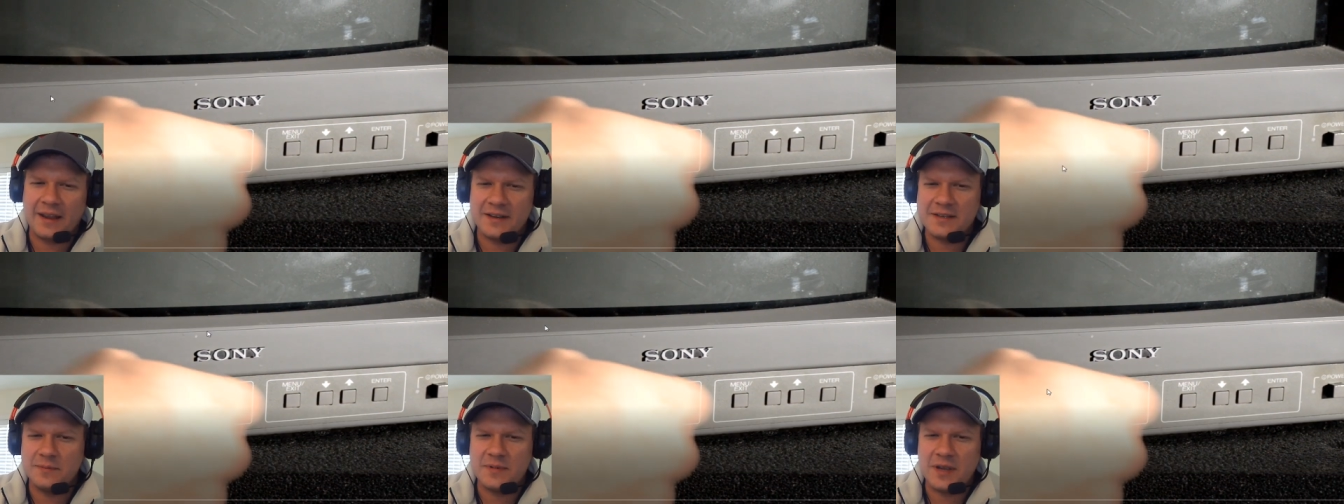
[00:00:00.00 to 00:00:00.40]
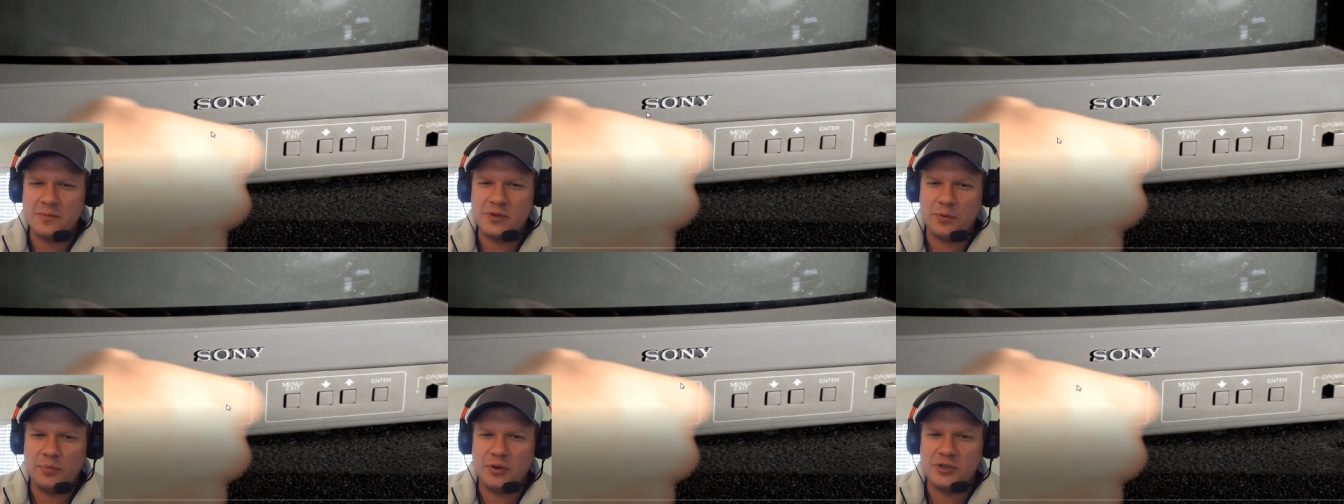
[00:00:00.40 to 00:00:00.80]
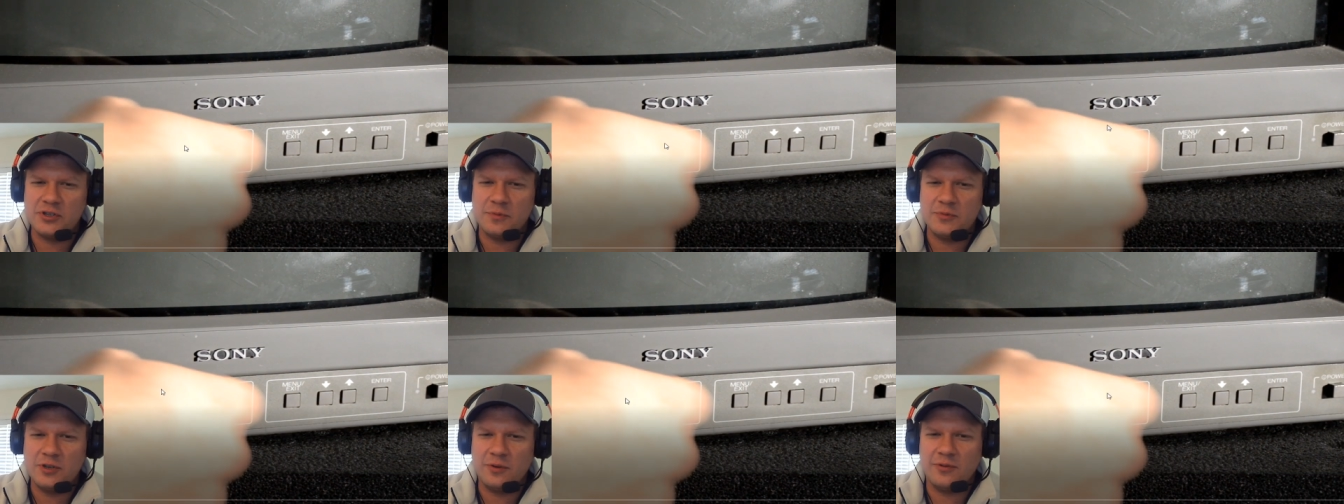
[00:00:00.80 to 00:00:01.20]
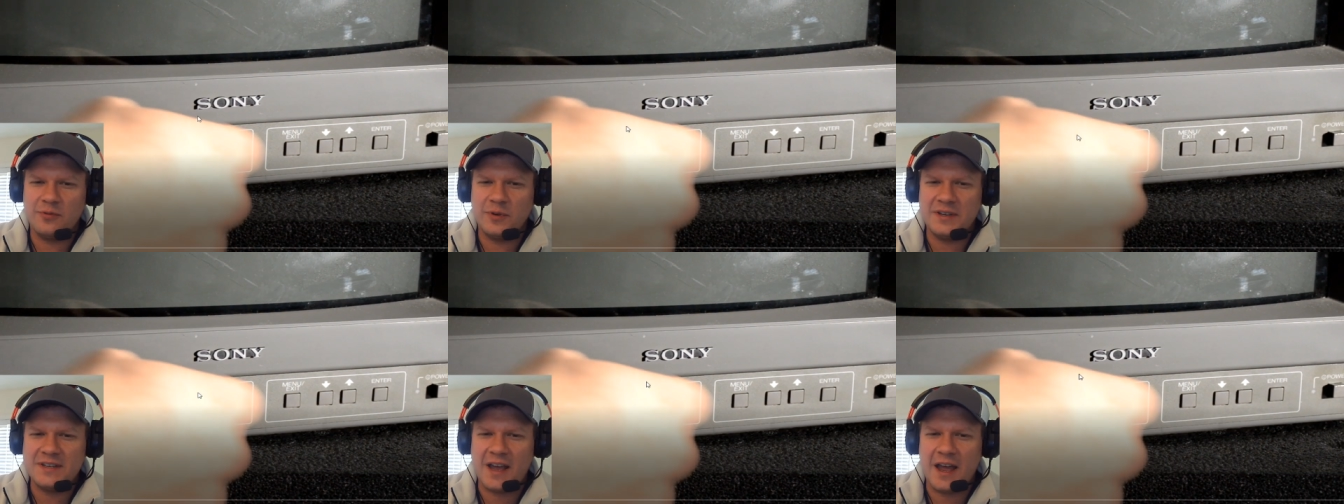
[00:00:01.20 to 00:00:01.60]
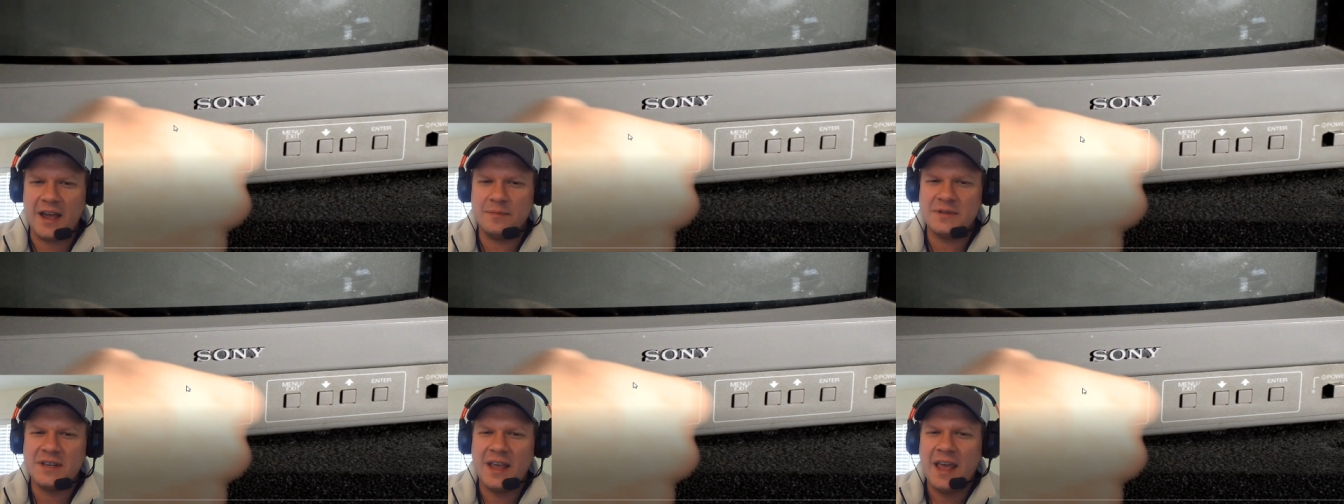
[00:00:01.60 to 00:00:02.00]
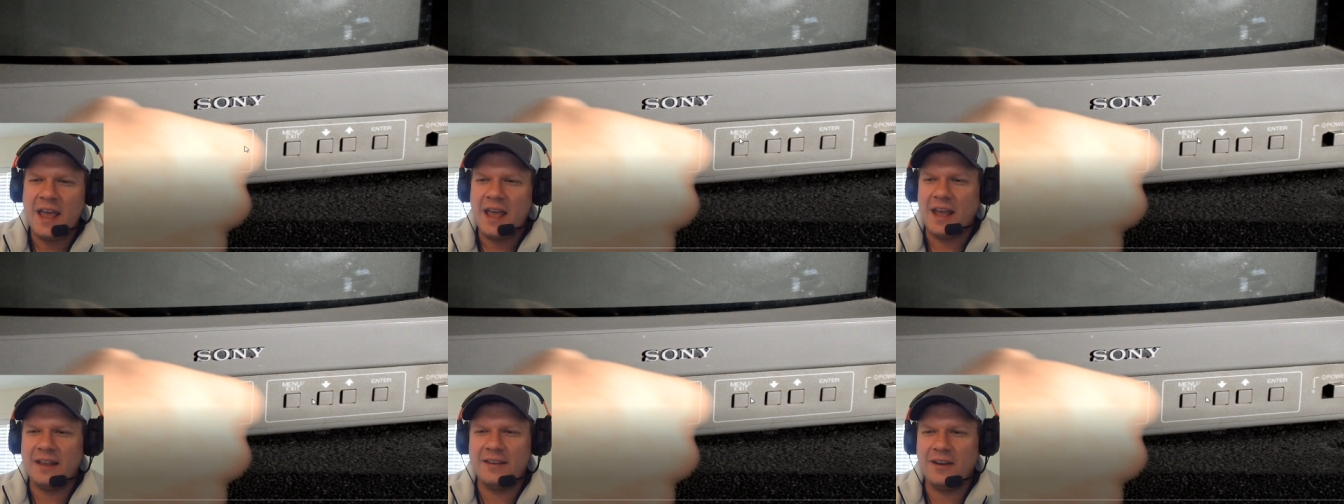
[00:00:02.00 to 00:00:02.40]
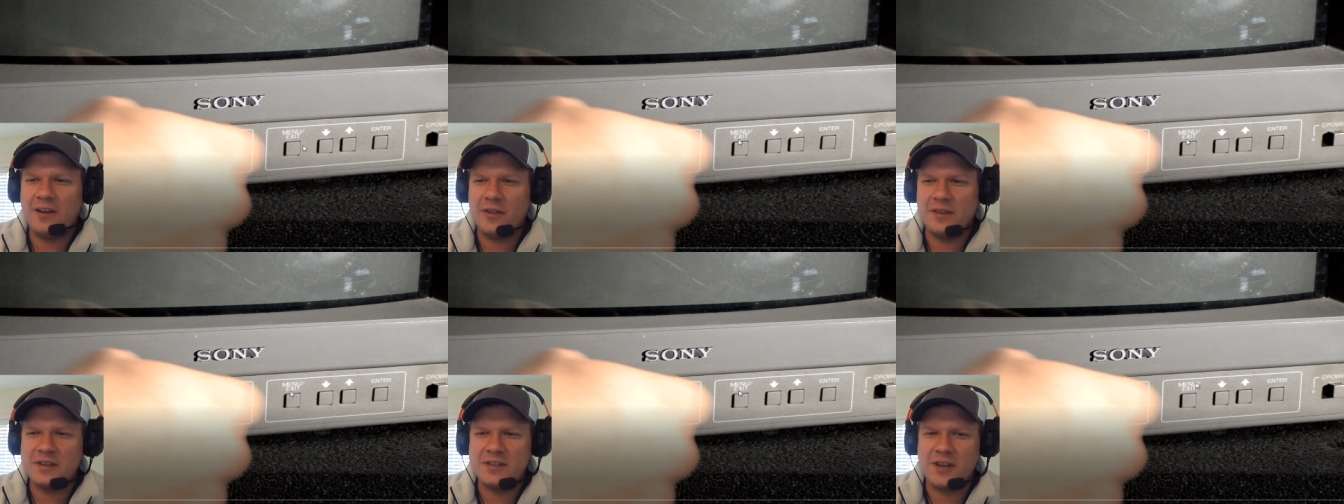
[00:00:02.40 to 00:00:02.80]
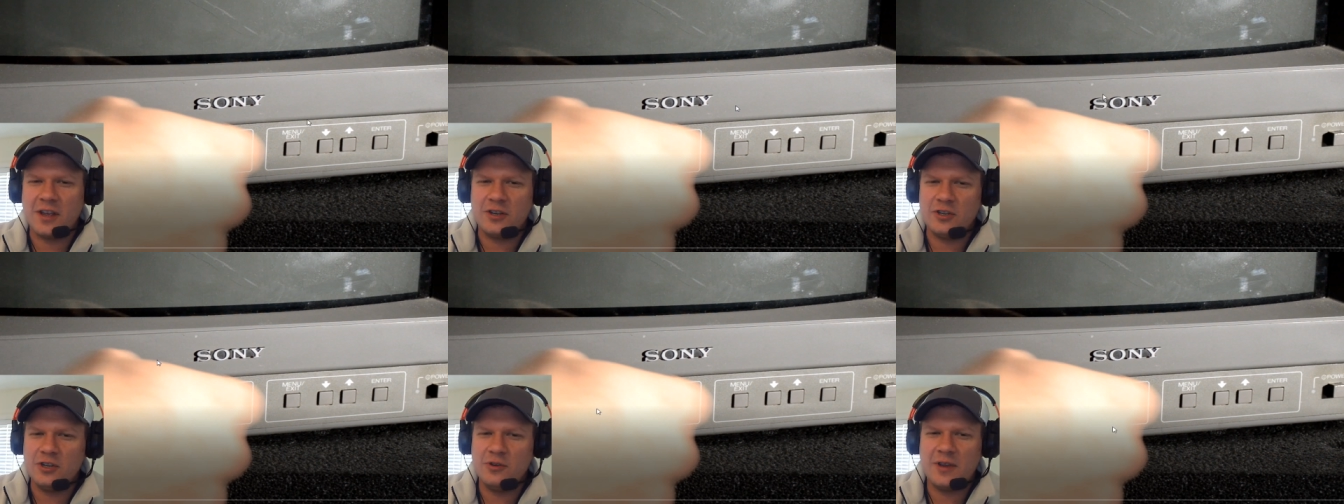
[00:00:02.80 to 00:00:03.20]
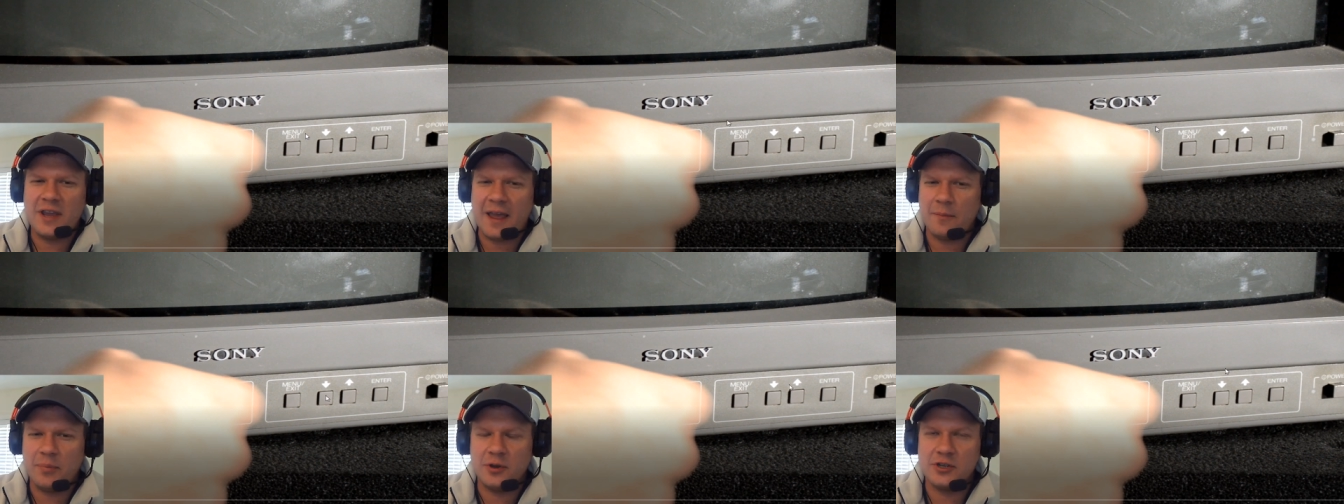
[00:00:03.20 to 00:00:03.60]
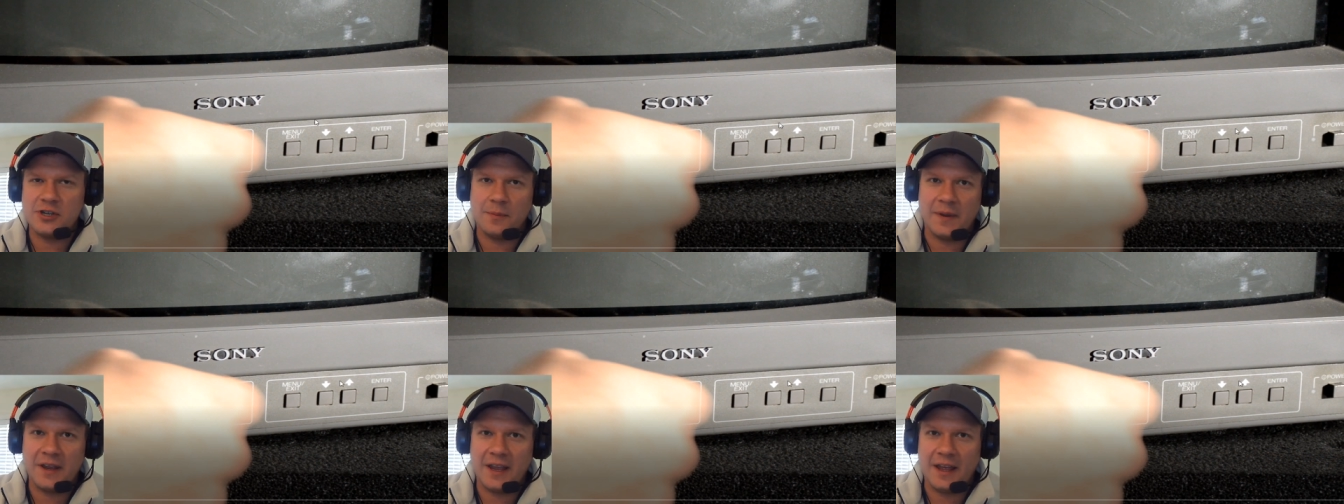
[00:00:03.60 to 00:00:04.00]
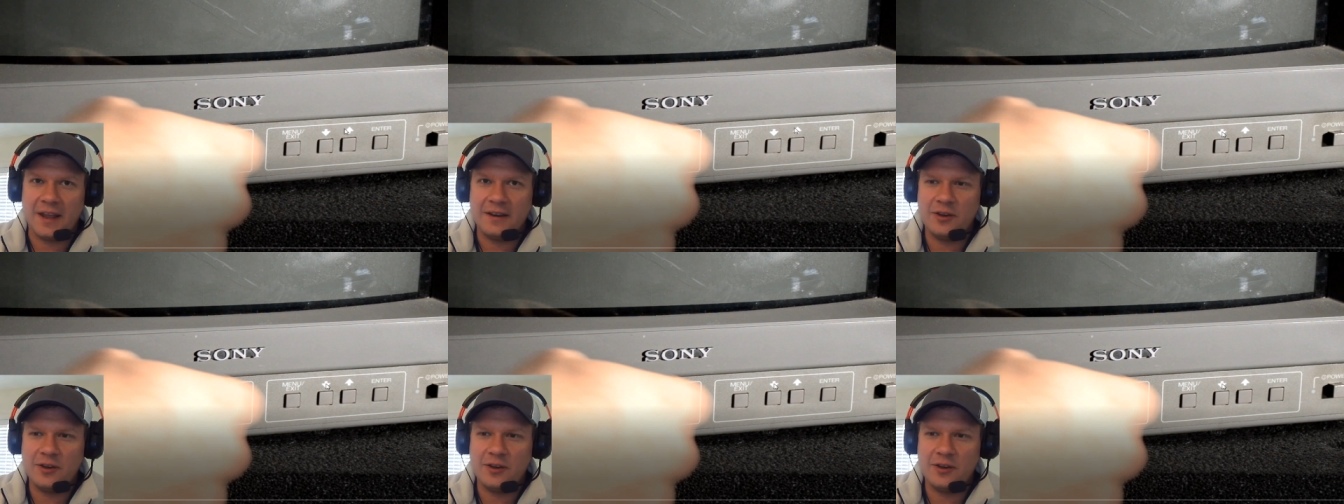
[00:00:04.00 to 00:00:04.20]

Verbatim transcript: Like sometimes you'll push them two or three times, and then all of a sudden you can't push them again.